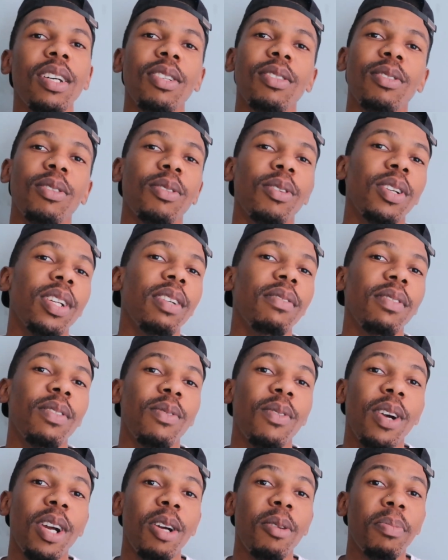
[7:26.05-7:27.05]
So don't
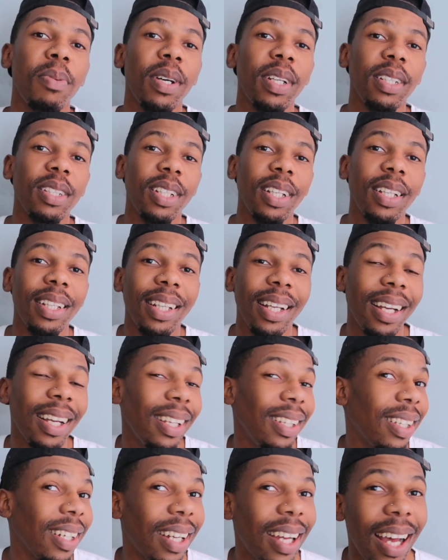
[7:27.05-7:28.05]
even worry about
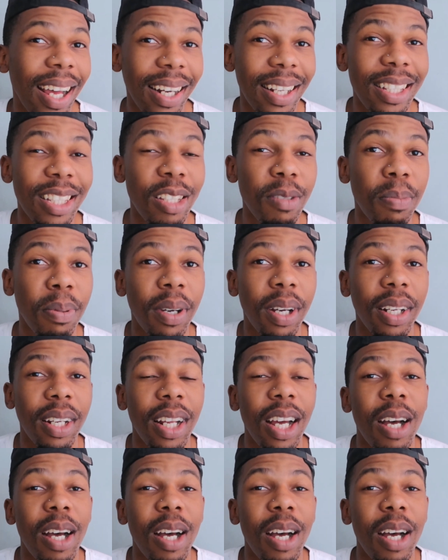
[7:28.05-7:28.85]
the currency part.